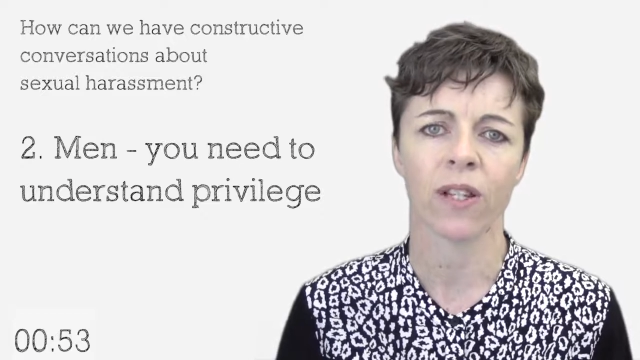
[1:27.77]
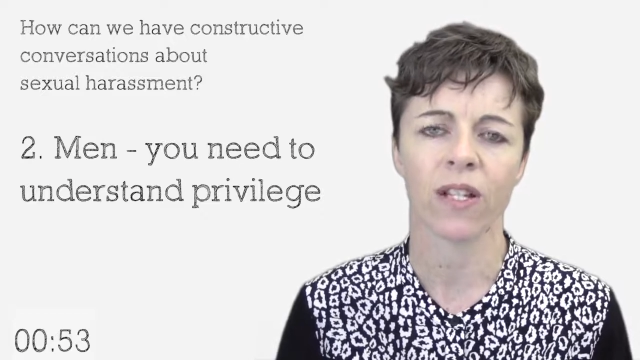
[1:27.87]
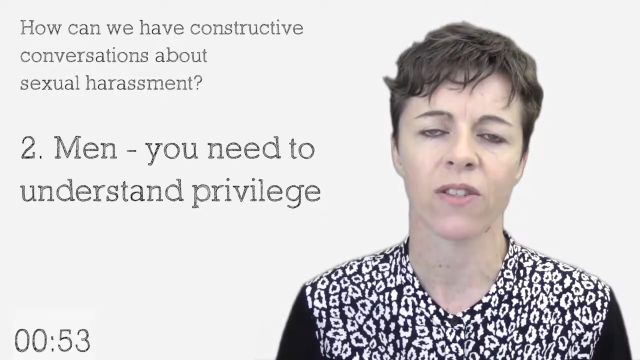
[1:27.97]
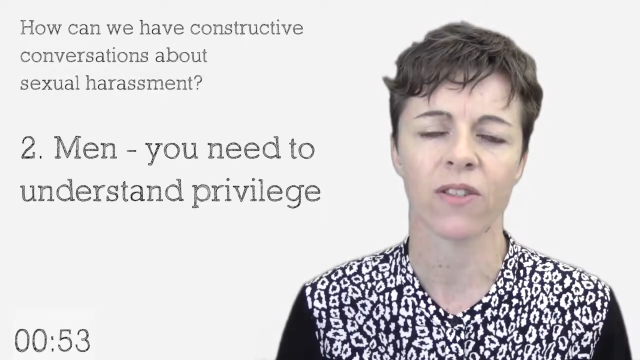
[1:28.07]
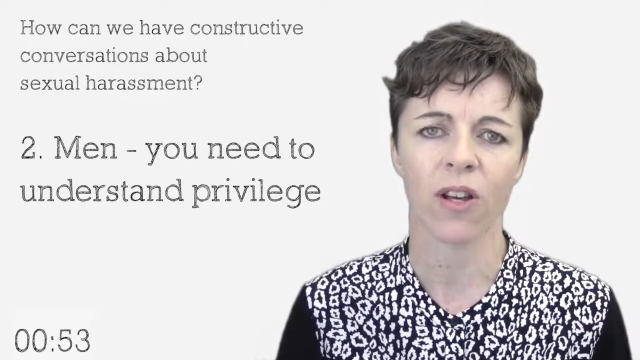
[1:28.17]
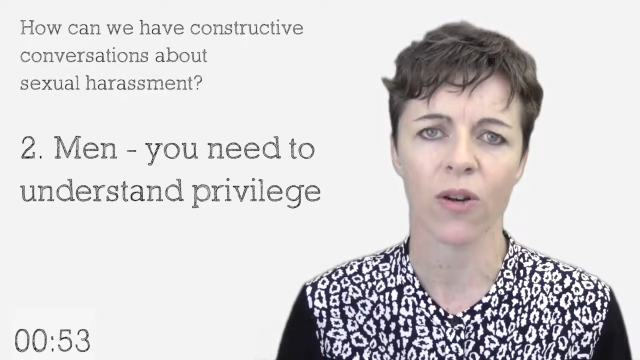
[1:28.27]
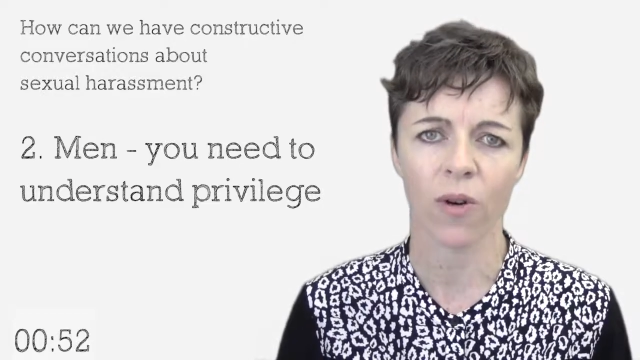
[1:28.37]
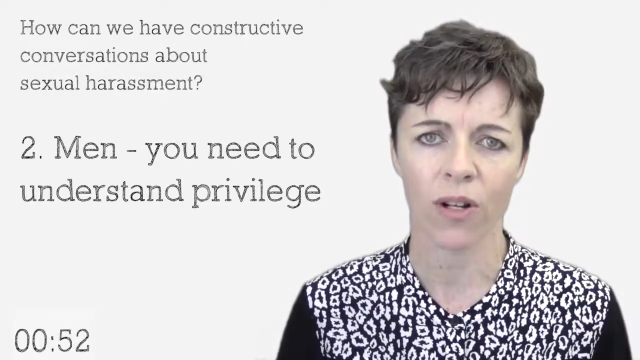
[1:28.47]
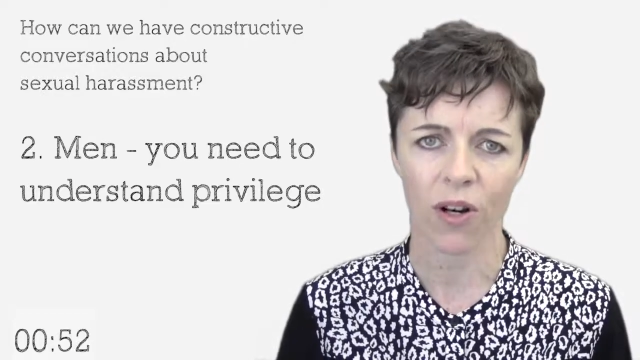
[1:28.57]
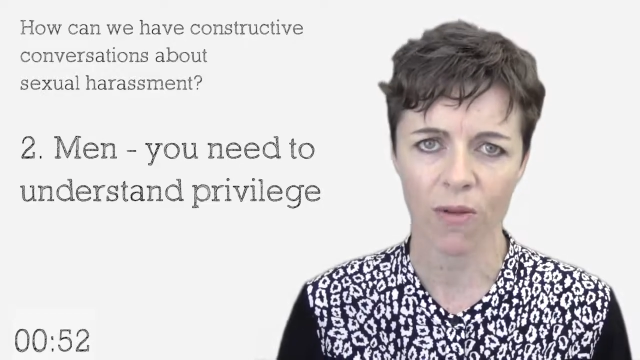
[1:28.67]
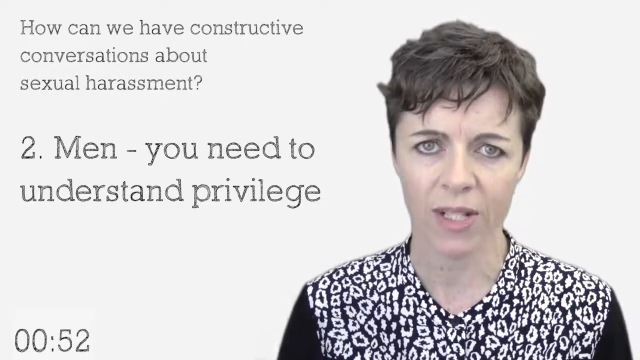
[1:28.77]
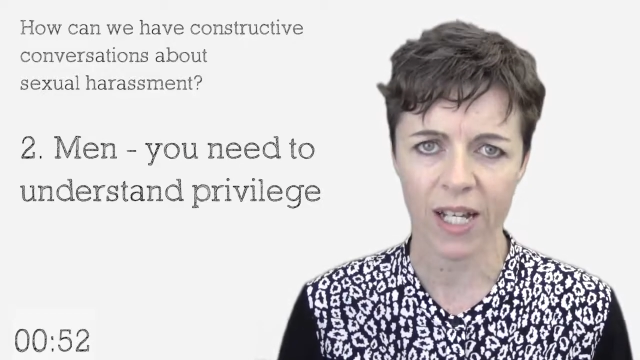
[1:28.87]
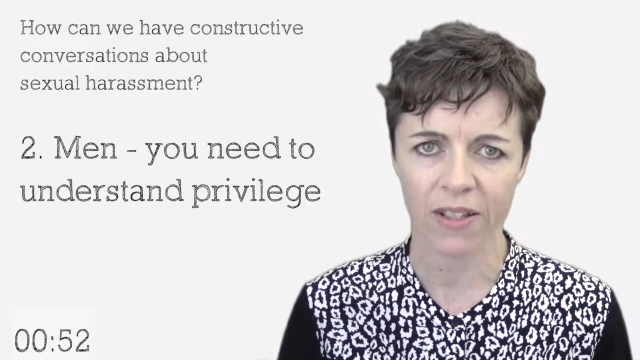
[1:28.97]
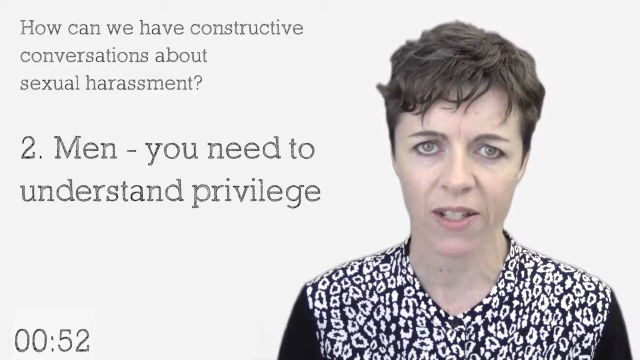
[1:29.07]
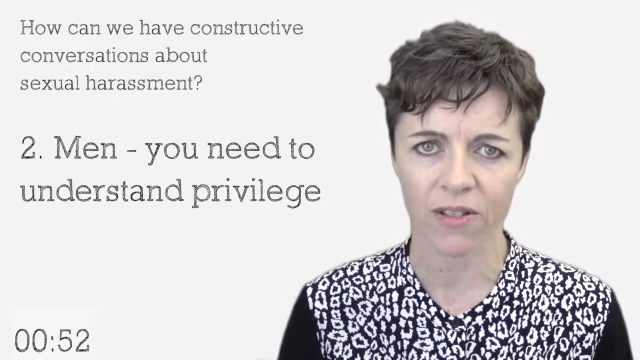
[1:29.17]
that is so
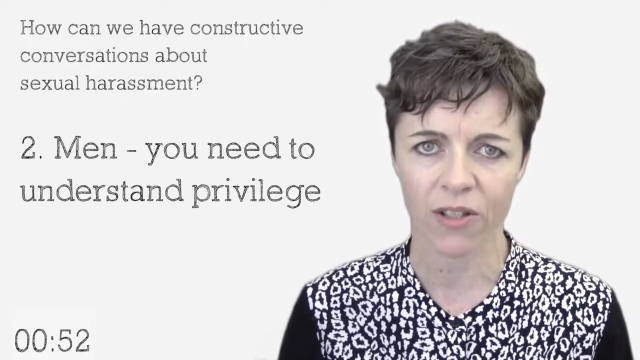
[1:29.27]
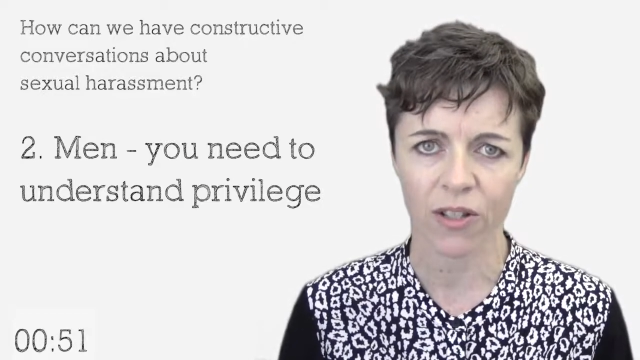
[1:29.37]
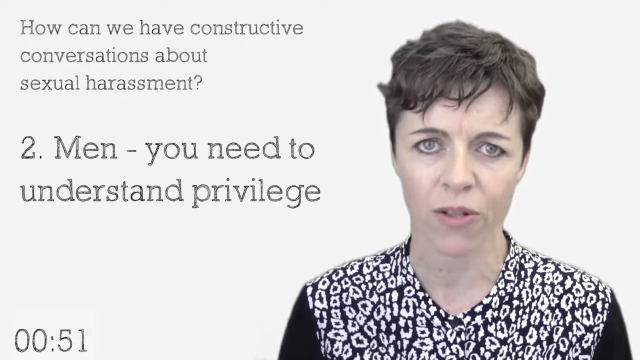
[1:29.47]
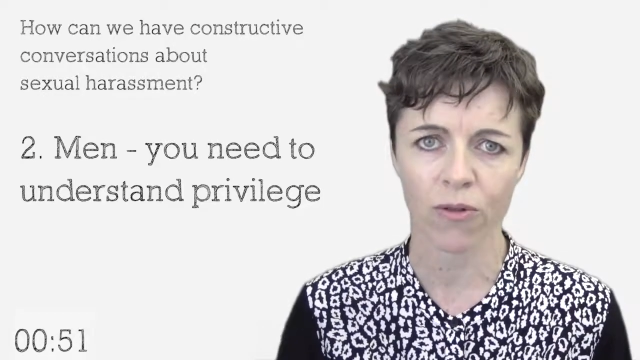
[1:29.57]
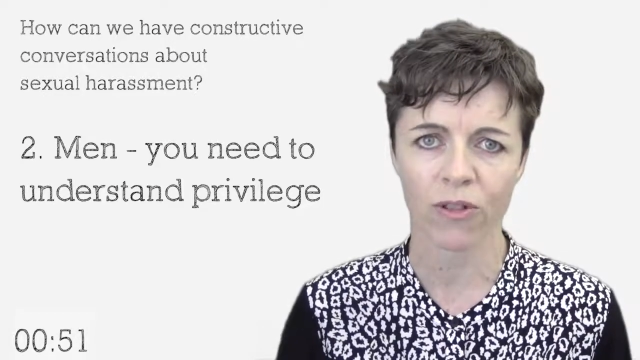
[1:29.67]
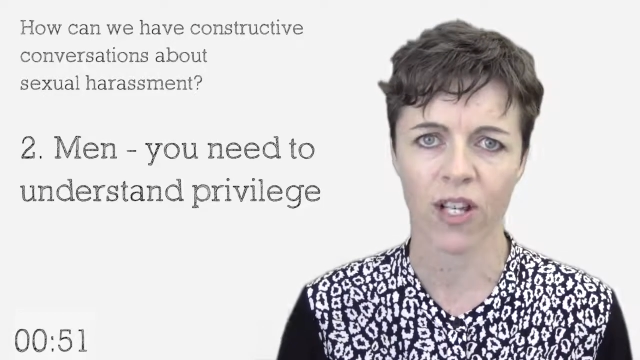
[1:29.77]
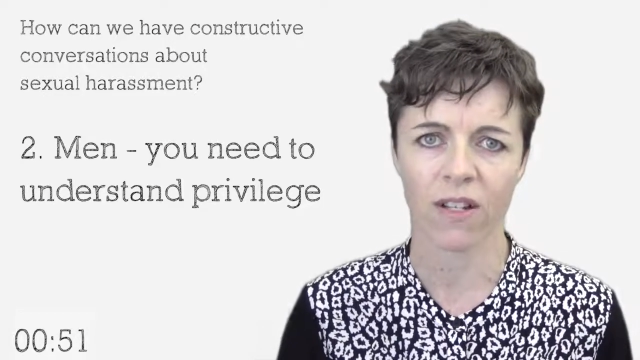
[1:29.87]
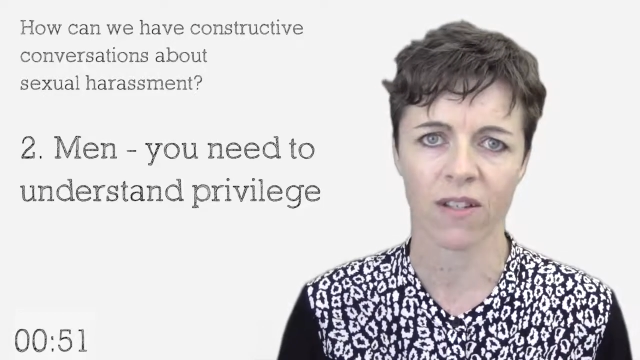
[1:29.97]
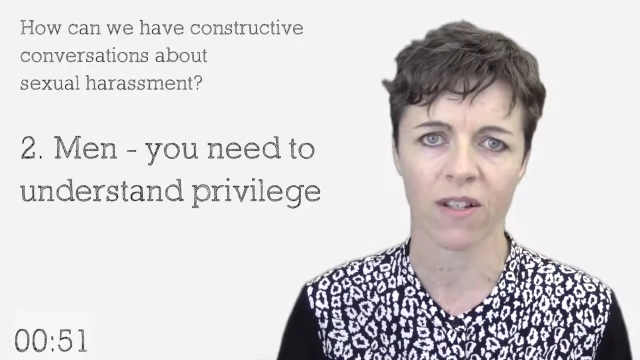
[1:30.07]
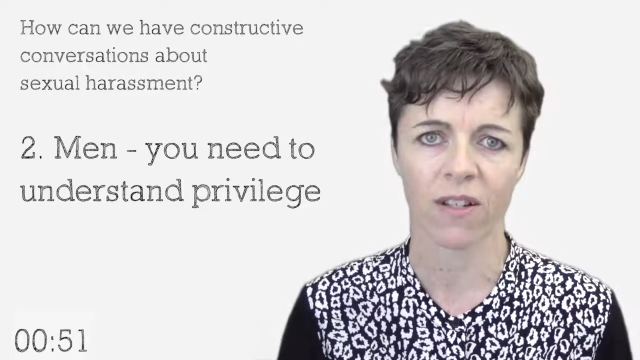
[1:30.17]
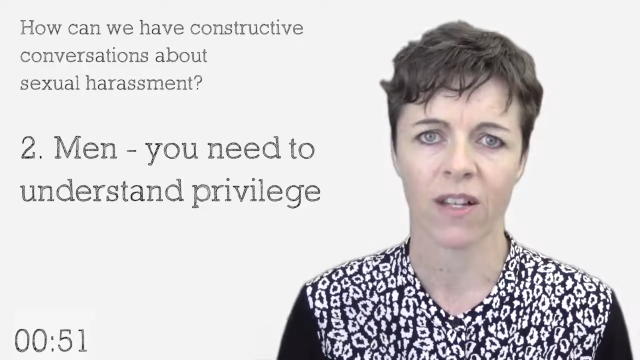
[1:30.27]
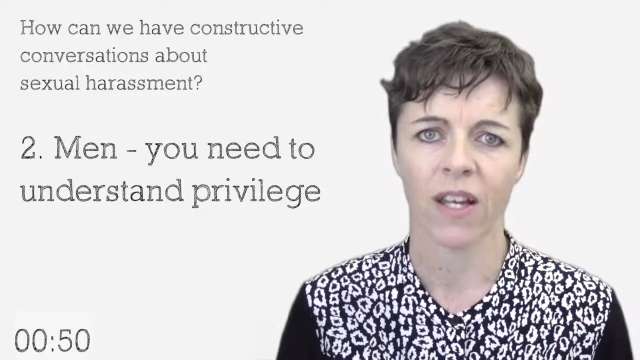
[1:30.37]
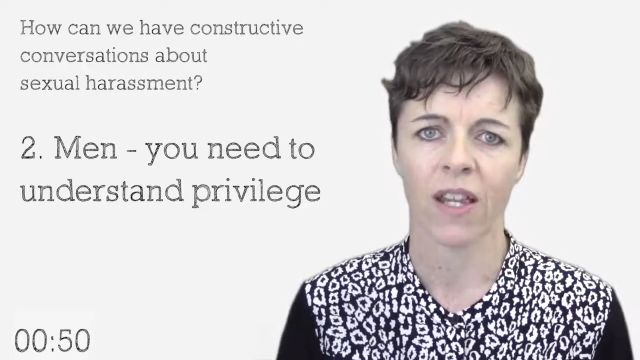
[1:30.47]
accommodating to your gender,